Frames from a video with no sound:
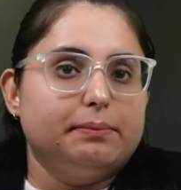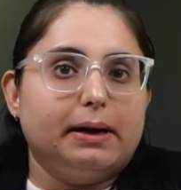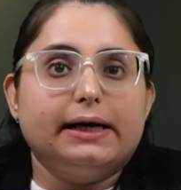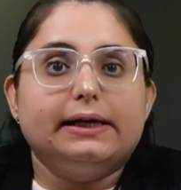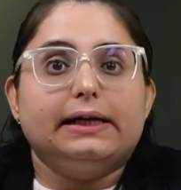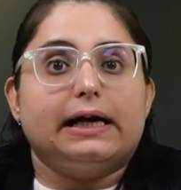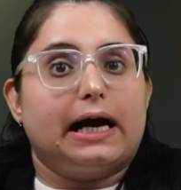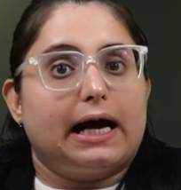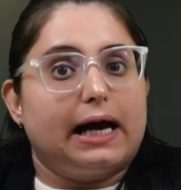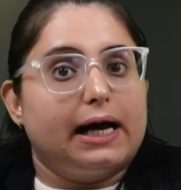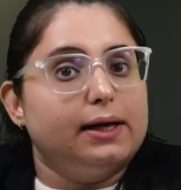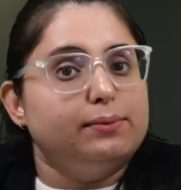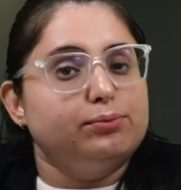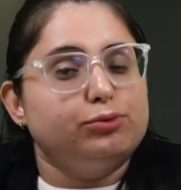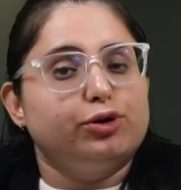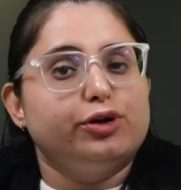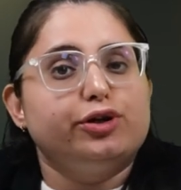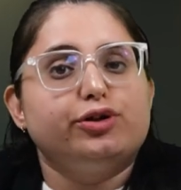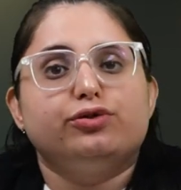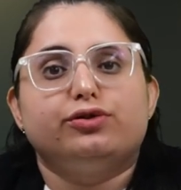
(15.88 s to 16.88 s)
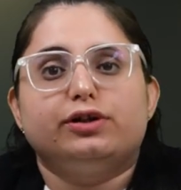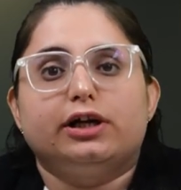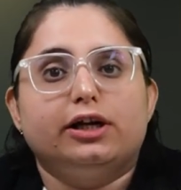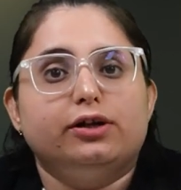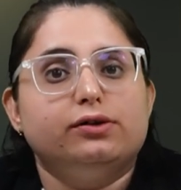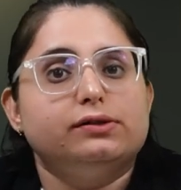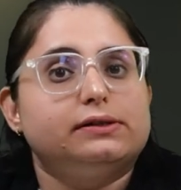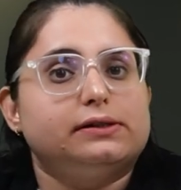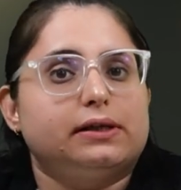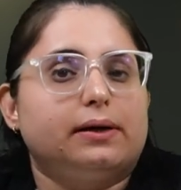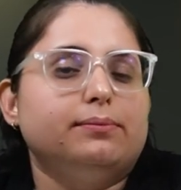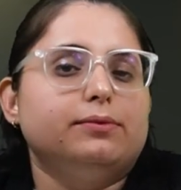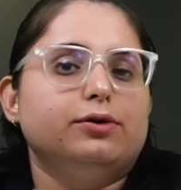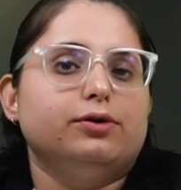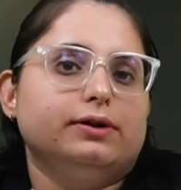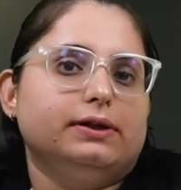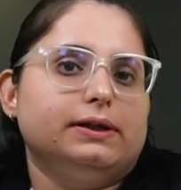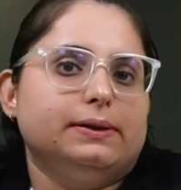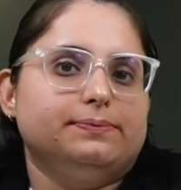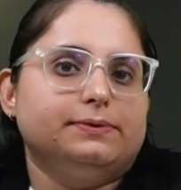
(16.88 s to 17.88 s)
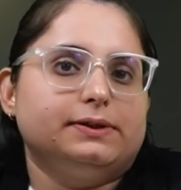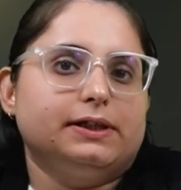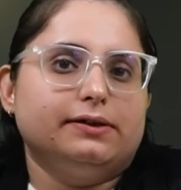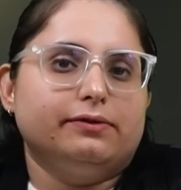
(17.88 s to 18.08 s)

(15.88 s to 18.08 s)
But I am going to tell you some good tips